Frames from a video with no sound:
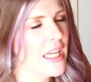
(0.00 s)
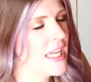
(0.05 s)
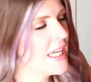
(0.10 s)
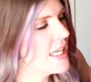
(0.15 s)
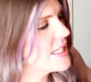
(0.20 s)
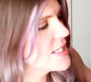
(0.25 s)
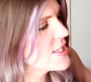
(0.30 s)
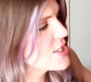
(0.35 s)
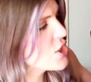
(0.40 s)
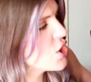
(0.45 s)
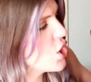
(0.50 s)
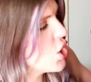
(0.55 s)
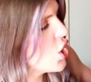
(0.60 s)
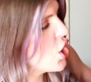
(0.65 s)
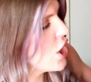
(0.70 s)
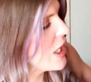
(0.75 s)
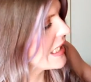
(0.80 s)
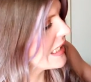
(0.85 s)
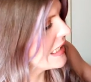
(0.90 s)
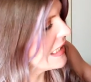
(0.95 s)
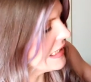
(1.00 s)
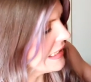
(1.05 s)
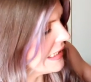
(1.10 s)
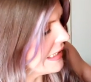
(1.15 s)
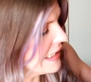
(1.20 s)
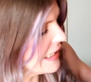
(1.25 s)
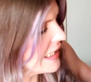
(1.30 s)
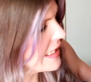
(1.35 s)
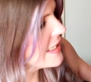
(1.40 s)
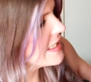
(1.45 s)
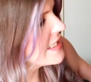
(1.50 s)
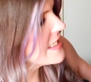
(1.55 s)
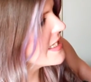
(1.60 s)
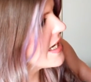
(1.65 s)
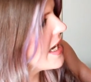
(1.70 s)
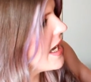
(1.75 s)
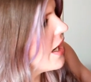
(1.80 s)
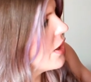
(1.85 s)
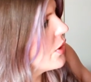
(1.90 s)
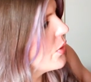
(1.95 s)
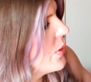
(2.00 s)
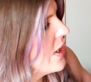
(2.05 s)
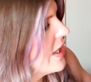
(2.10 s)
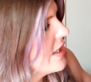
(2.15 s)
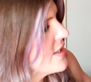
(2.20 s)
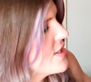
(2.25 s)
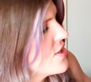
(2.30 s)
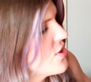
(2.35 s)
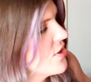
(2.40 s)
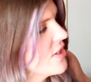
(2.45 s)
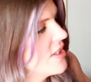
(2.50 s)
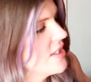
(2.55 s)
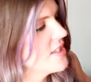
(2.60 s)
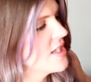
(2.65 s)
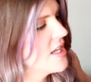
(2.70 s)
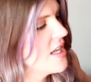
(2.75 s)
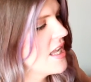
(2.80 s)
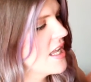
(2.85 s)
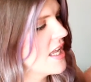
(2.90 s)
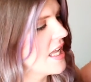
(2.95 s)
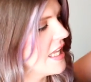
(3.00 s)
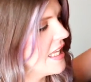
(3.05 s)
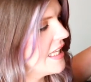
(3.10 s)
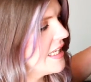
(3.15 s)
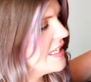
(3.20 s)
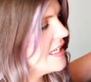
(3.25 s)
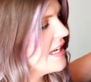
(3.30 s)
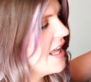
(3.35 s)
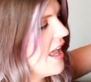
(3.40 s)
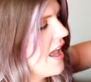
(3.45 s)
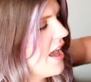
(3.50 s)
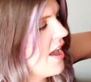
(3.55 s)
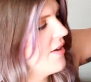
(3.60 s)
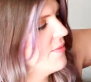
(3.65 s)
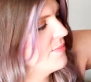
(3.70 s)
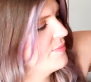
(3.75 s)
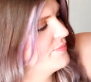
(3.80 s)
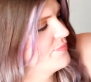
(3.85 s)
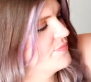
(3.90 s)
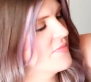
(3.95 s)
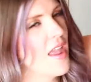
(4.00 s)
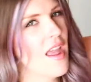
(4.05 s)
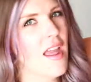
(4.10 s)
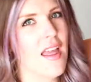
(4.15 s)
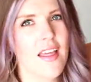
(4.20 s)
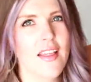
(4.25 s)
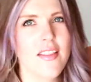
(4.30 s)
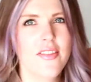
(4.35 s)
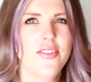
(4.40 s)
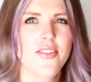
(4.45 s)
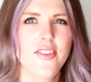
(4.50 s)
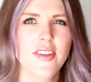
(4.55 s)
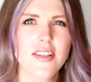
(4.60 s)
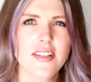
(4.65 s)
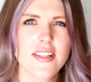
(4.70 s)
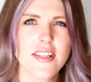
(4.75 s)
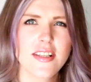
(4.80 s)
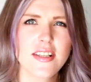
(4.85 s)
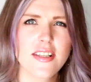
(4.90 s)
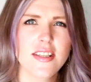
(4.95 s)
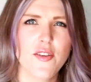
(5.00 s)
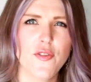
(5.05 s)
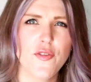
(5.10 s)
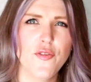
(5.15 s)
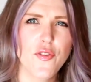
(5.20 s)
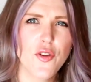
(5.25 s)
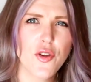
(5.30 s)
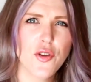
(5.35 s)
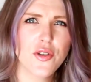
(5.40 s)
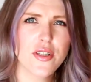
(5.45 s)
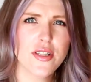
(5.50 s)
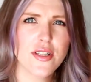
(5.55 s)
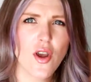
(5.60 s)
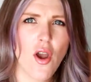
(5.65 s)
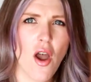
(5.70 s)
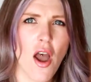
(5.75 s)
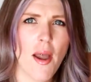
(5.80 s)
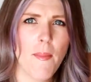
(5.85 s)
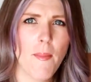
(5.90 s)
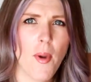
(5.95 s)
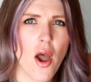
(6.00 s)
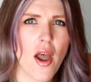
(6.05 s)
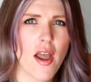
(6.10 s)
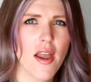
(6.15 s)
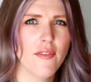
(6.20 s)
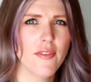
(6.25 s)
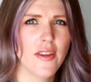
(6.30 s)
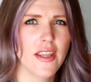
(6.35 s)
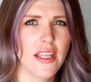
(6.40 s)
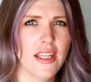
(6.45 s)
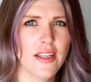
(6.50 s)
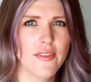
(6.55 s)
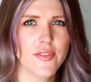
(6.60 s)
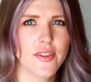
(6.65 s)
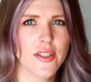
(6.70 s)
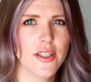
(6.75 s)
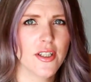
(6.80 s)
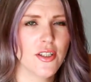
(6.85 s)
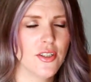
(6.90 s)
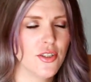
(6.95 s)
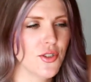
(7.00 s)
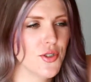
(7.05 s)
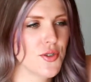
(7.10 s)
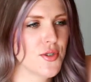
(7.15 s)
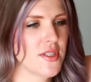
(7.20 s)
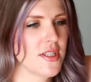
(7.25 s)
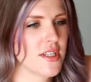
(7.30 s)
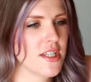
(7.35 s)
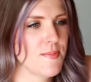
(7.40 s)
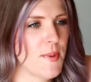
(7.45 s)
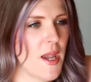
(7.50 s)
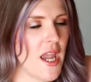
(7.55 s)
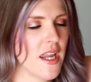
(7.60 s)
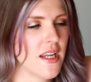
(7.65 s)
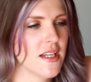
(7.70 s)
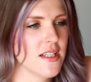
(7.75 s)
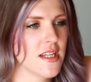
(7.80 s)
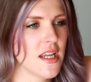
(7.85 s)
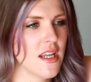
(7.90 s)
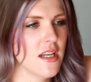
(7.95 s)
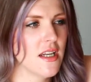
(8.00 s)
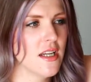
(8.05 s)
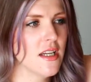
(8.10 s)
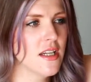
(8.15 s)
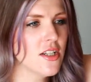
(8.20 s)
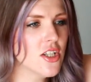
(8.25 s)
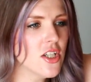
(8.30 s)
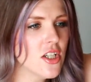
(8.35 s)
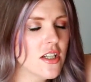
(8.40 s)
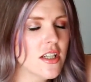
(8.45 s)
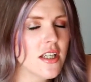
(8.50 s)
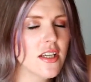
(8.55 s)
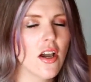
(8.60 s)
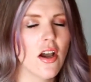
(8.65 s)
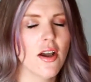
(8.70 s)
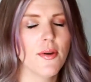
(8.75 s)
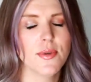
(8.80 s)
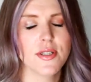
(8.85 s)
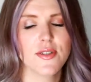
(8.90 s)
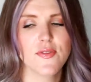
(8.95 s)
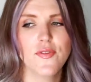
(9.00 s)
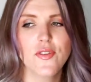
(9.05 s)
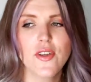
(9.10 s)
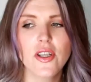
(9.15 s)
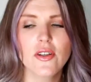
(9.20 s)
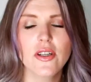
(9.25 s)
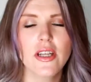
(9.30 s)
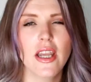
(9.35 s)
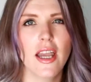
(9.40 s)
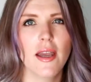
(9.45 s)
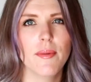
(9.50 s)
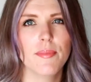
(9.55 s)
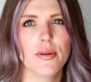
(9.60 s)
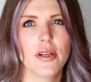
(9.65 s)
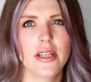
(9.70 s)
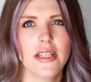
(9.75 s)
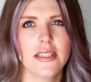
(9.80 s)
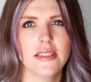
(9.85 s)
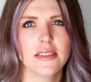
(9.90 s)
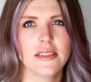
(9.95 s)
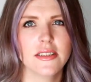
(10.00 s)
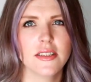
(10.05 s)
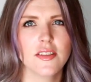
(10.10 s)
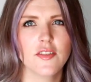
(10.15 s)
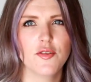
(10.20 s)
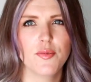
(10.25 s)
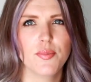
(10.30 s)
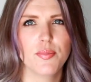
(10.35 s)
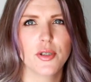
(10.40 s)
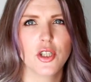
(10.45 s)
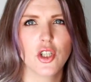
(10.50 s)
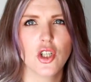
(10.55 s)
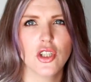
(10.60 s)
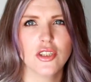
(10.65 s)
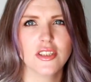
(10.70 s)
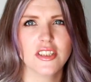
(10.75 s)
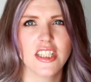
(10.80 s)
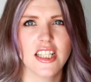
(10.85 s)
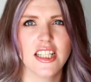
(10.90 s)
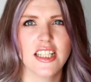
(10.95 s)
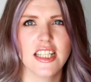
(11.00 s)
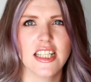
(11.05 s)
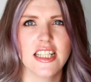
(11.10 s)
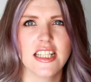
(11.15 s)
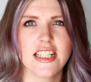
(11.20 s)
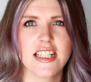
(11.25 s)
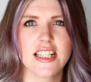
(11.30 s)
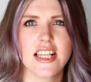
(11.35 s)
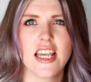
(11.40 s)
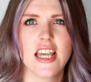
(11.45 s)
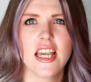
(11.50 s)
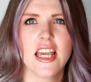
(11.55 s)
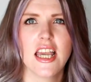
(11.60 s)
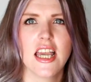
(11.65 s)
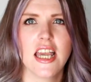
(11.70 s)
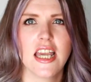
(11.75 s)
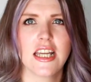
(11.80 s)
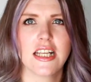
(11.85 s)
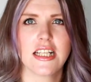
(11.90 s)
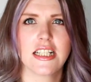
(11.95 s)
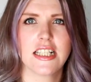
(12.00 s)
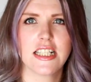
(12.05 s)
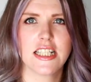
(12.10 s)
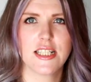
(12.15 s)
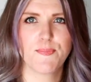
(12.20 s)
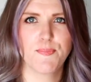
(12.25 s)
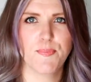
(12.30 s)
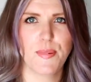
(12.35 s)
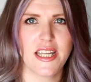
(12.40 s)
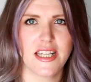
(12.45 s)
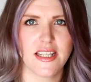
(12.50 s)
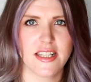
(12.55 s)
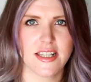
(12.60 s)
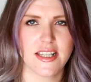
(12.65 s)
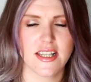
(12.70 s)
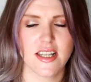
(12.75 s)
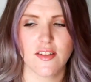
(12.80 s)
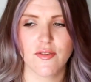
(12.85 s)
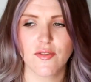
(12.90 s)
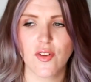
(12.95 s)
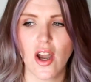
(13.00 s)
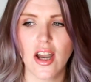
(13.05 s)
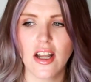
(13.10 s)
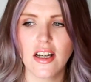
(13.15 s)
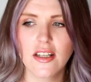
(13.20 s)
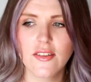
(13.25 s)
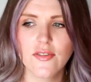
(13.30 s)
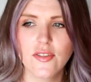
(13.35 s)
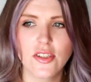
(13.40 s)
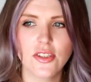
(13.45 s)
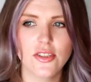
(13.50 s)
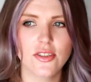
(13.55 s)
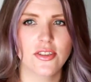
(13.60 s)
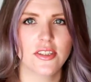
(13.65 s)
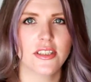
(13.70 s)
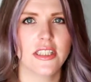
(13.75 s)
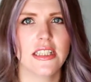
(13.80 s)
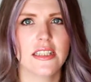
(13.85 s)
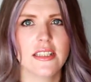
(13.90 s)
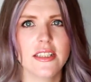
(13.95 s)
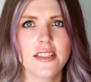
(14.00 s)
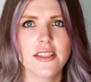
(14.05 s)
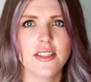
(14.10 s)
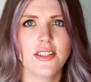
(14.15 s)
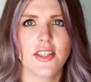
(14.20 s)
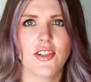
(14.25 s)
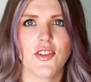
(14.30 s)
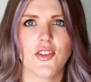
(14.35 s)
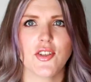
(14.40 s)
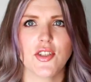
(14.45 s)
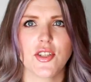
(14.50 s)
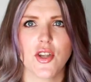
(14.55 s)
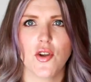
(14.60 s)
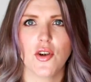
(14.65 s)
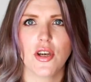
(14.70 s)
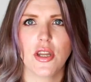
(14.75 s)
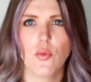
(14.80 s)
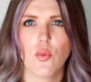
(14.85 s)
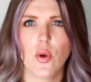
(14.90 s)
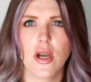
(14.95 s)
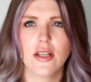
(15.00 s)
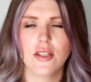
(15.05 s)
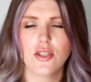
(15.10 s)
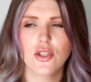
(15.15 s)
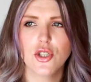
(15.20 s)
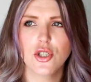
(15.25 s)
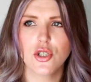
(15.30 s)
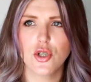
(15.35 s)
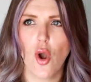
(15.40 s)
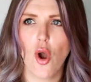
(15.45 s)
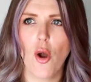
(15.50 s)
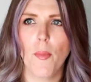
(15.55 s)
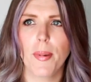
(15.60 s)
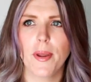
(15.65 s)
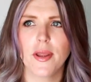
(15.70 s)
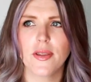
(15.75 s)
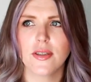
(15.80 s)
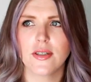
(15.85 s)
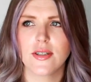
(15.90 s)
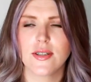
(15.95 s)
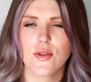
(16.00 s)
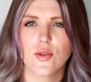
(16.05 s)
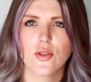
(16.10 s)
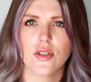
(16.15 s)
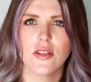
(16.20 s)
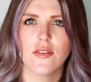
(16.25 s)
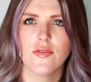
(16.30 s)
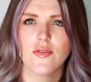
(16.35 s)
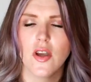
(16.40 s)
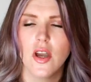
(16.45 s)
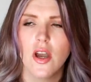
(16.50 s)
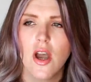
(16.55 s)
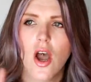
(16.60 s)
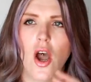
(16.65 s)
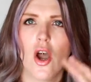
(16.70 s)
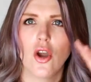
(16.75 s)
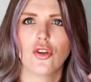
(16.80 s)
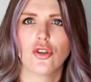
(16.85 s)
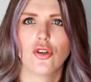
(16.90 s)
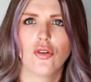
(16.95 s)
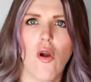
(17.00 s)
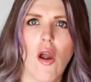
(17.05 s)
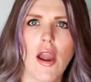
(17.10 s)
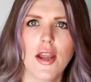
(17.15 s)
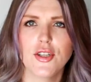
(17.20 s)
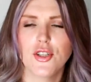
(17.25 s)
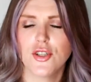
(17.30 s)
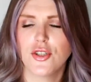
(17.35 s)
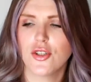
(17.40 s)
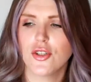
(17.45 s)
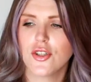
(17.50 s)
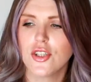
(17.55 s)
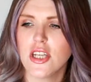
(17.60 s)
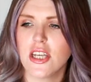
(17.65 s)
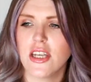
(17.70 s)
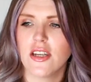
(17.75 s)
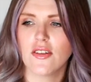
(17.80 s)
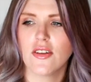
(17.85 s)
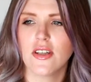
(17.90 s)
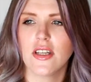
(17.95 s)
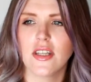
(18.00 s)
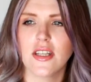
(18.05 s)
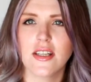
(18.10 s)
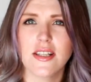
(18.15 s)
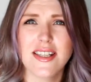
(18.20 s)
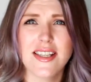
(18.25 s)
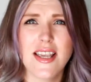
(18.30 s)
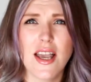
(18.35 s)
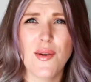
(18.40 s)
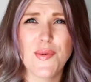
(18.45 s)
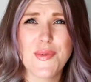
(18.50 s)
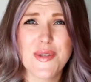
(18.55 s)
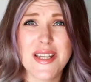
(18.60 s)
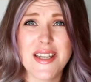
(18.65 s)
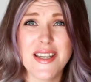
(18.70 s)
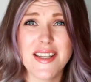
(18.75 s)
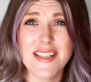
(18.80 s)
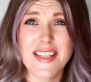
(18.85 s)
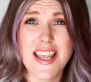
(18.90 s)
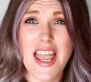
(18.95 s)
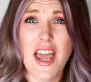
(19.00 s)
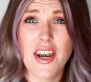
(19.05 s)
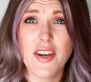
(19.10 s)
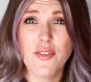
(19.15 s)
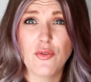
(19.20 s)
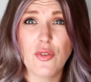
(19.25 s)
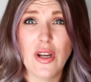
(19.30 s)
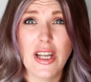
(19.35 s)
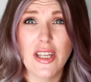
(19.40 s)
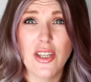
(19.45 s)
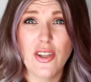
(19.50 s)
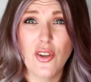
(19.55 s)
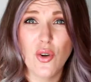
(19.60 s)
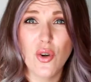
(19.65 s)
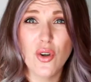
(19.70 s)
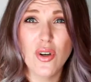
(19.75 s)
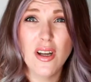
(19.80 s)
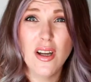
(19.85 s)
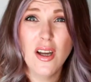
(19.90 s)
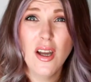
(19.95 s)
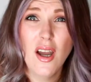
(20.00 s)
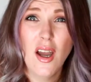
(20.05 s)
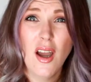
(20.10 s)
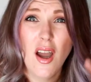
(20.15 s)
It's got a clear and a dark wax on it. Now, this is the first time I've ever used this paint, and initially I was very apprehensive because it is expensive. I live in New Zealand, there is only one shop in the sort of Christchurch area that sells it. It's out in Rangiora.